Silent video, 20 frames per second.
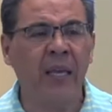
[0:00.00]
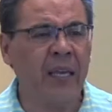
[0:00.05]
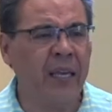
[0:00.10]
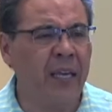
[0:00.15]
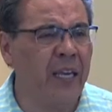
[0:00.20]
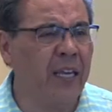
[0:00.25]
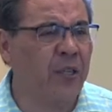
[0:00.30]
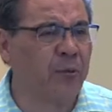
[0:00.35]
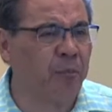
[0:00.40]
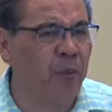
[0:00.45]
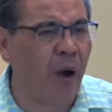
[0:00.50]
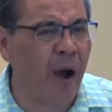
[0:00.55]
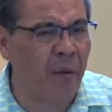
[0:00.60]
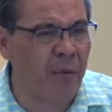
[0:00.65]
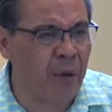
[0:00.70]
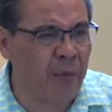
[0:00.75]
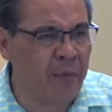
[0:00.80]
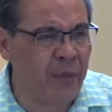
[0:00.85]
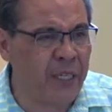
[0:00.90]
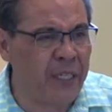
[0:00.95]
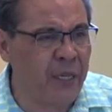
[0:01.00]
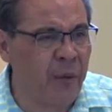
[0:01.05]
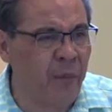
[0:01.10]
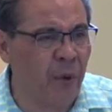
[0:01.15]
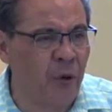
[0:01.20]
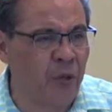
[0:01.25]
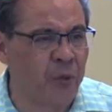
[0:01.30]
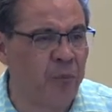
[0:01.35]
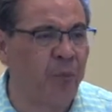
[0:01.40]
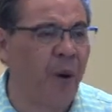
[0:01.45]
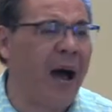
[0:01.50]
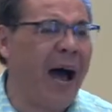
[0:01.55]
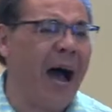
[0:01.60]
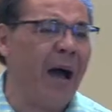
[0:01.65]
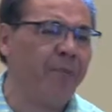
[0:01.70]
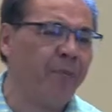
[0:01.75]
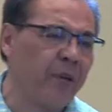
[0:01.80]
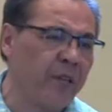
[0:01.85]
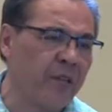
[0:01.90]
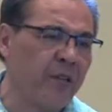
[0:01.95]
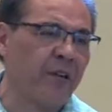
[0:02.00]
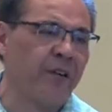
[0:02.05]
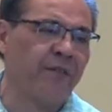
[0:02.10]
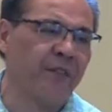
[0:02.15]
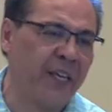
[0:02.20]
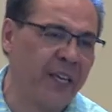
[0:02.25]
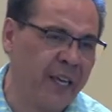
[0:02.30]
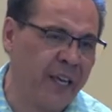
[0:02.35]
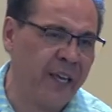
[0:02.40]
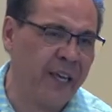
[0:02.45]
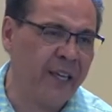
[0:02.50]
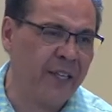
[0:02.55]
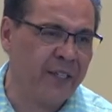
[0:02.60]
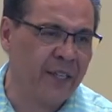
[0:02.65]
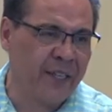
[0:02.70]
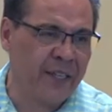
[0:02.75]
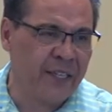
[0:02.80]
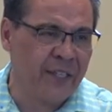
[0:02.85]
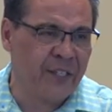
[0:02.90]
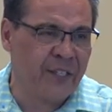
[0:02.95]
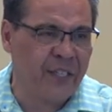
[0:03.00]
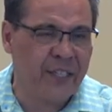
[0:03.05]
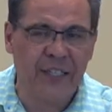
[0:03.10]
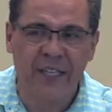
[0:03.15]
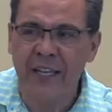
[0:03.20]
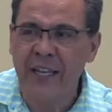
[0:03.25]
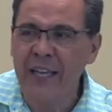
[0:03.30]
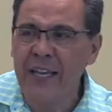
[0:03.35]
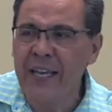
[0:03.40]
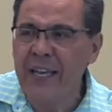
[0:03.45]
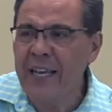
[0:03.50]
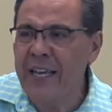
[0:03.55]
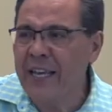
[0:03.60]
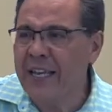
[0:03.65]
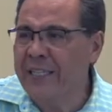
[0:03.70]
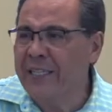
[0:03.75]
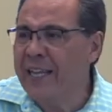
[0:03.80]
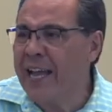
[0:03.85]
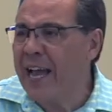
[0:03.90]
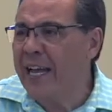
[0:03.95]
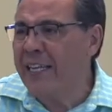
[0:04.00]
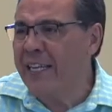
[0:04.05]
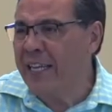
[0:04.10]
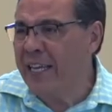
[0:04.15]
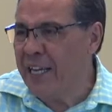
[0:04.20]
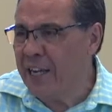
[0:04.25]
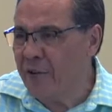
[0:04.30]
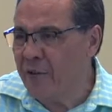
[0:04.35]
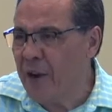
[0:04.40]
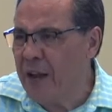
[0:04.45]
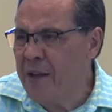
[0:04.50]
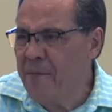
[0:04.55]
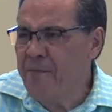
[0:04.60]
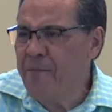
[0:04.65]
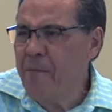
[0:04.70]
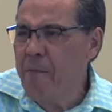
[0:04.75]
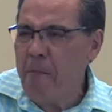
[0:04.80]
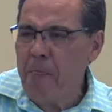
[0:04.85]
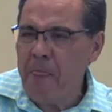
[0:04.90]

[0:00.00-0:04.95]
He is probably the most popular of the kings listed in that era,